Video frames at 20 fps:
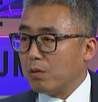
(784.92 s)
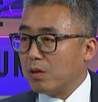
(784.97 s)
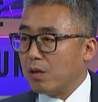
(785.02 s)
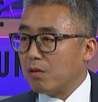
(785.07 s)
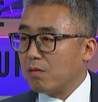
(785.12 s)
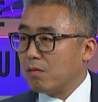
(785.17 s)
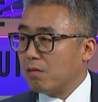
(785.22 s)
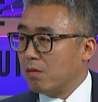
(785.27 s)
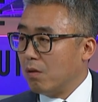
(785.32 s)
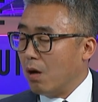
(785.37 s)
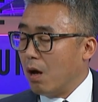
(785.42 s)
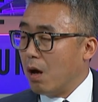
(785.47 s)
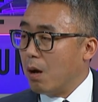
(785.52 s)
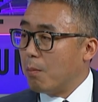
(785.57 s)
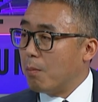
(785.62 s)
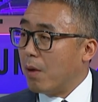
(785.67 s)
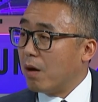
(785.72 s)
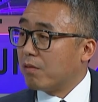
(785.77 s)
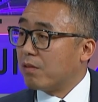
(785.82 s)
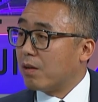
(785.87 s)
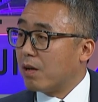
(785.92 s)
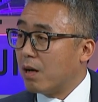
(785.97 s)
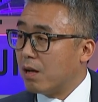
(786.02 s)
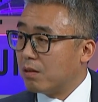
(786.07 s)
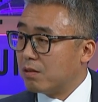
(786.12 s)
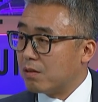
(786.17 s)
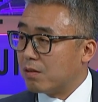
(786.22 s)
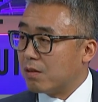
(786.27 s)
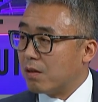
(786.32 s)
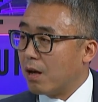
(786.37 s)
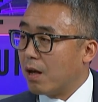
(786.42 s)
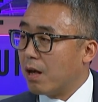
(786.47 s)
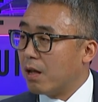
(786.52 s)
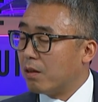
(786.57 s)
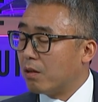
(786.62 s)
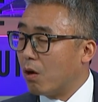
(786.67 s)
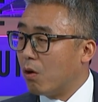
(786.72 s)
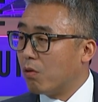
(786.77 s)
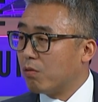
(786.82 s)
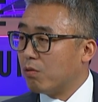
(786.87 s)
this uh, Monster Hunter
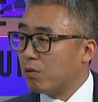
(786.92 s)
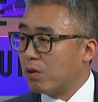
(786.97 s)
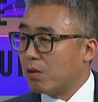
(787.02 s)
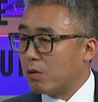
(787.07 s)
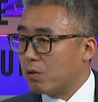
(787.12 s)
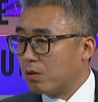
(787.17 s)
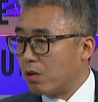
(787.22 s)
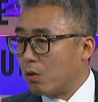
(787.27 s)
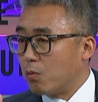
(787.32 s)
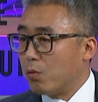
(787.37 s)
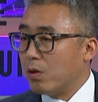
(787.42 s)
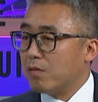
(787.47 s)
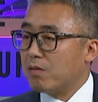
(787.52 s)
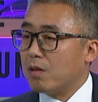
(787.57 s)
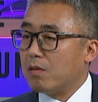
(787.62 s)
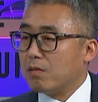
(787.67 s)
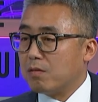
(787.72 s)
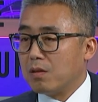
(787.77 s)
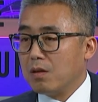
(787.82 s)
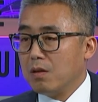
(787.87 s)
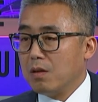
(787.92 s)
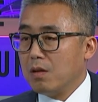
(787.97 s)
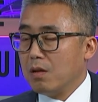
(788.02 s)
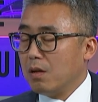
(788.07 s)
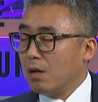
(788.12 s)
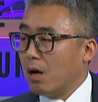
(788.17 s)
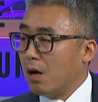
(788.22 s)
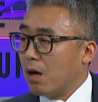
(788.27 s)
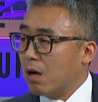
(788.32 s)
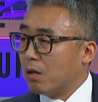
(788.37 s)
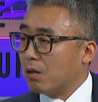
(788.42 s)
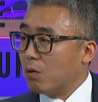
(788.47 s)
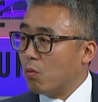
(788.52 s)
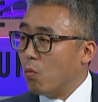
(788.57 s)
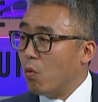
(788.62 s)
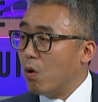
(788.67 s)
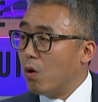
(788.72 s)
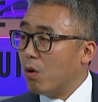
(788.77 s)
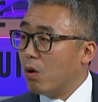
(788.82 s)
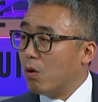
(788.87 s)
and also the, the recent, uh, the
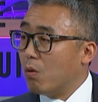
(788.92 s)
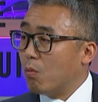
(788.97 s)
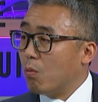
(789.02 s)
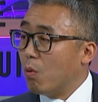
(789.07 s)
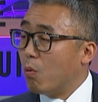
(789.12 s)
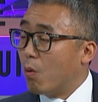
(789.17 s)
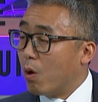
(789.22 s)
War, War